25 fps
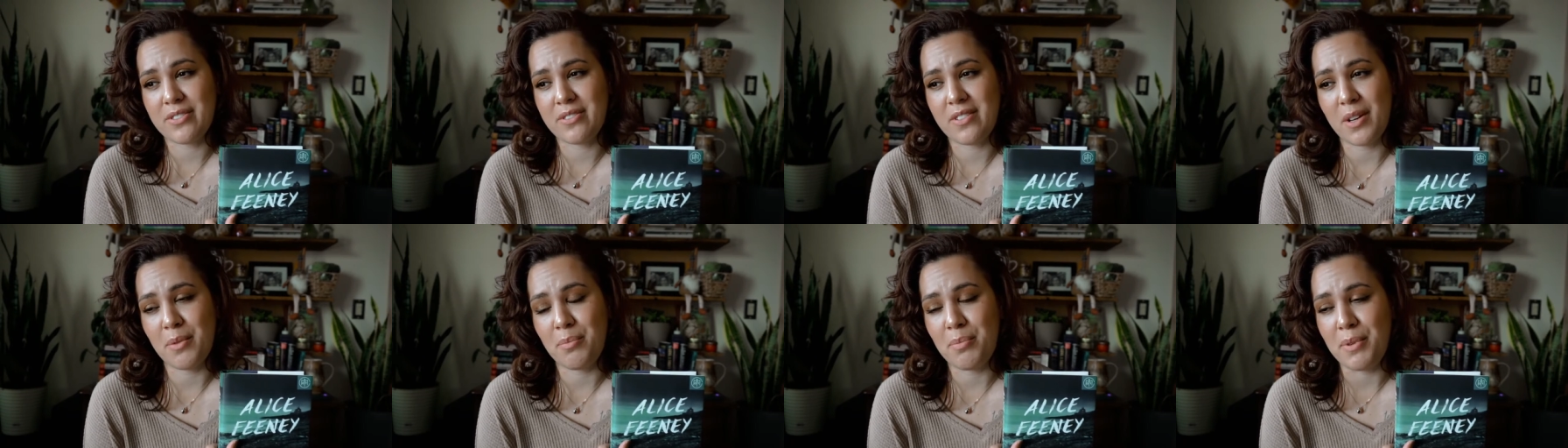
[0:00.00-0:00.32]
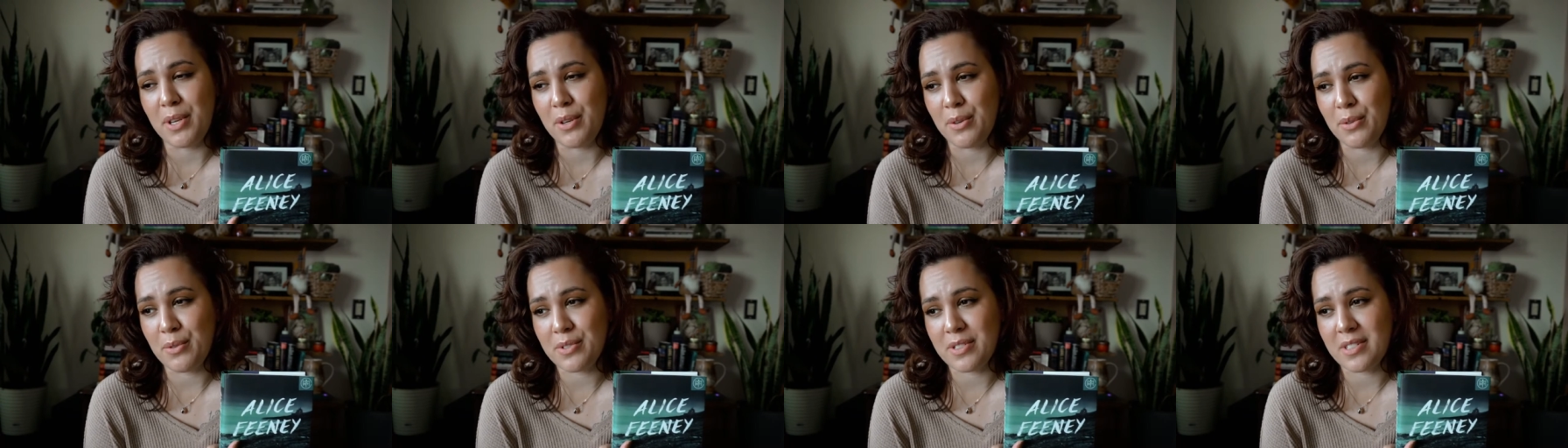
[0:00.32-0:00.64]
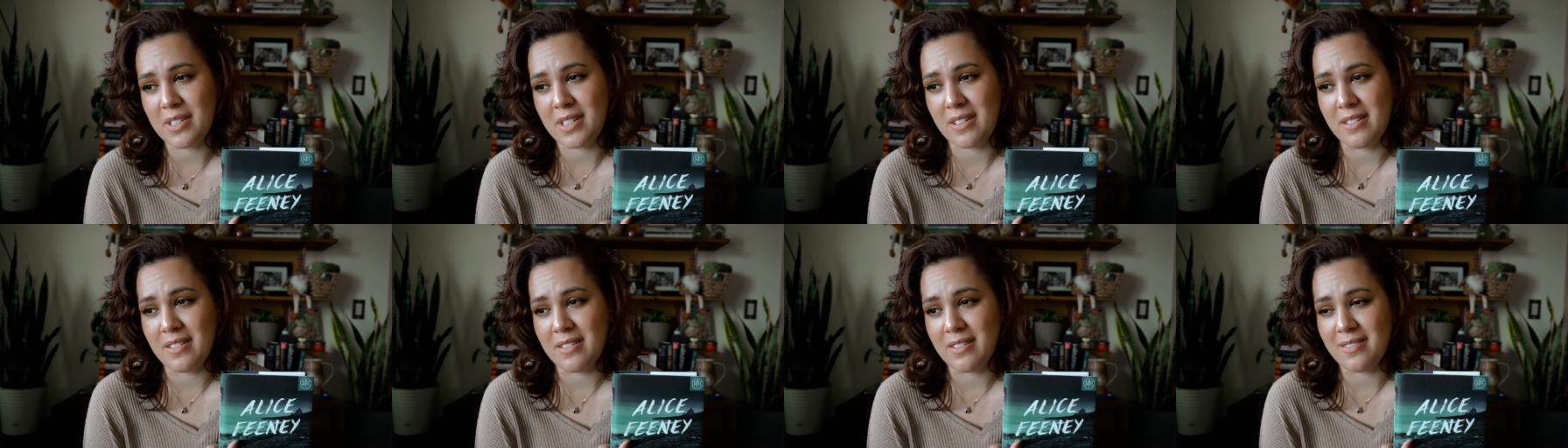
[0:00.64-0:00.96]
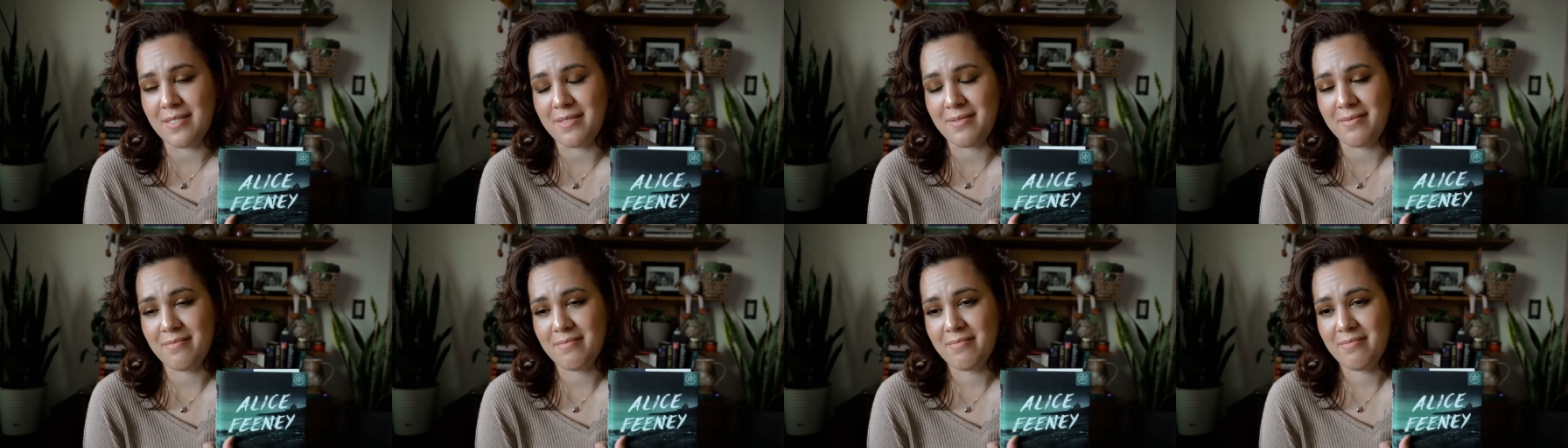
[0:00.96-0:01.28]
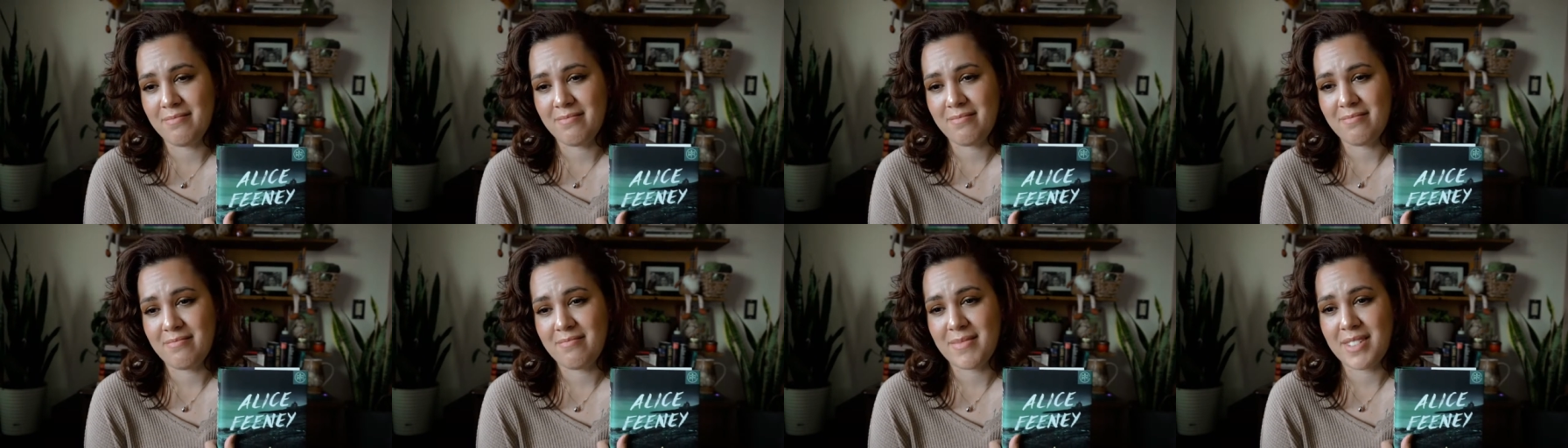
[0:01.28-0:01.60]
abuse and
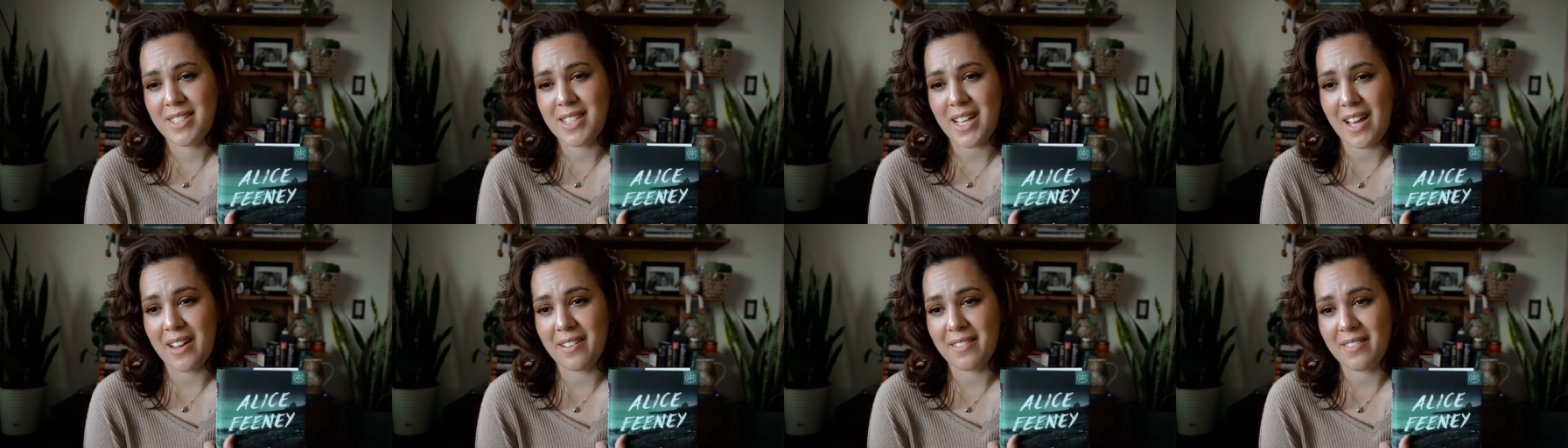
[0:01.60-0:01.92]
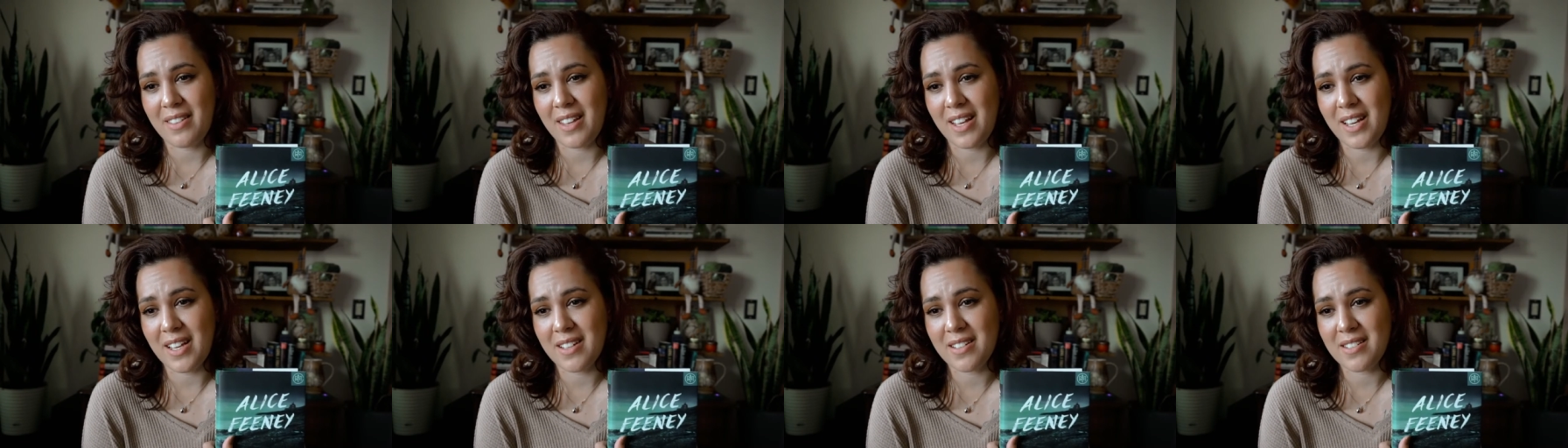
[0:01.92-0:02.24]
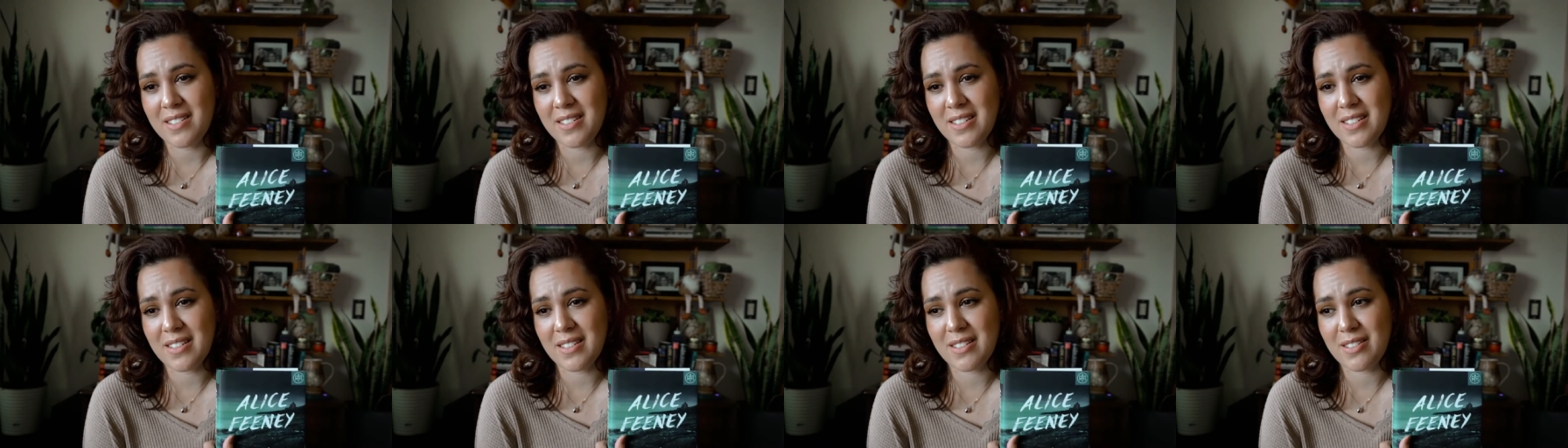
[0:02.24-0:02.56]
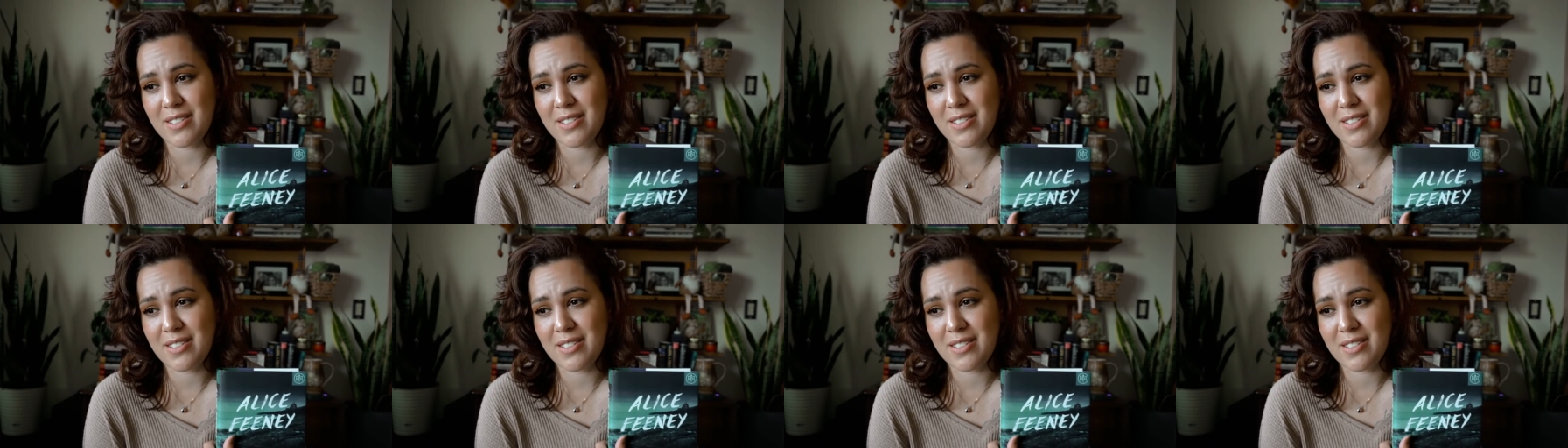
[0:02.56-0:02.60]
sad things.